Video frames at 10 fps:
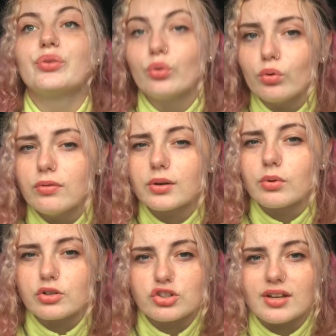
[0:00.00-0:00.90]
don't
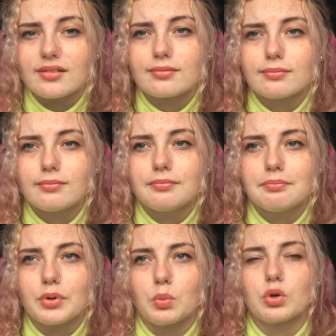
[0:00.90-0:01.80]
overwash it,
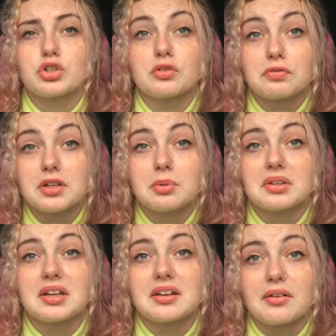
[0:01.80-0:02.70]
but wash it
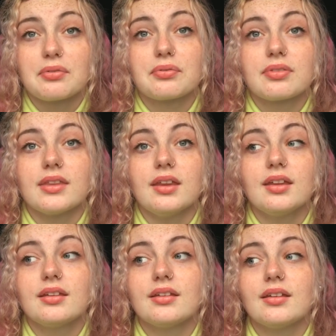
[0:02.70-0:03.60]
frequently enough that
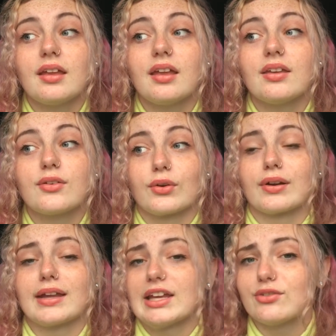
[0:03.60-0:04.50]
you're not
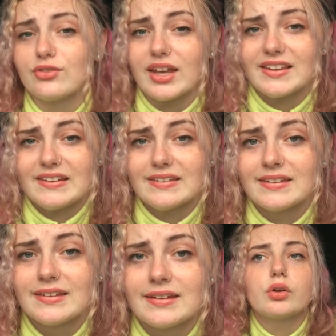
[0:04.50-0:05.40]
going to get
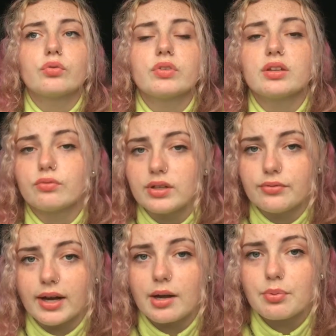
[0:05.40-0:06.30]
infected. I don't really
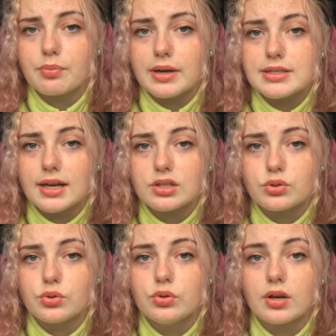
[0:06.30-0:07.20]
rewrap my
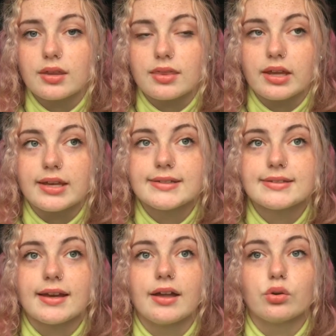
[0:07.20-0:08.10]
tattoo unless
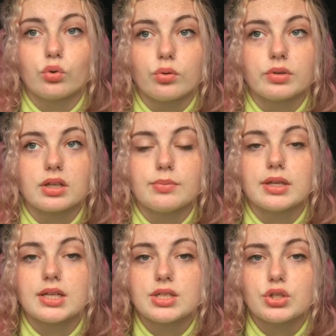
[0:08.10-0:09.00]
I know I'm going to be
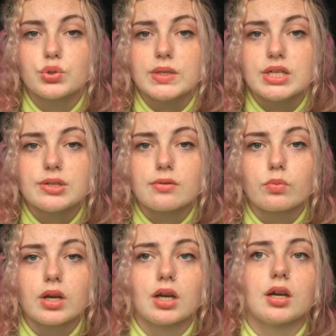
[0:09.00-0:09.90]
in a situation
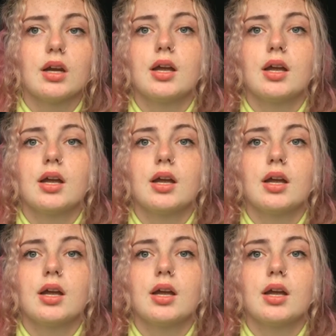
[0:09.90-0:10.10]
where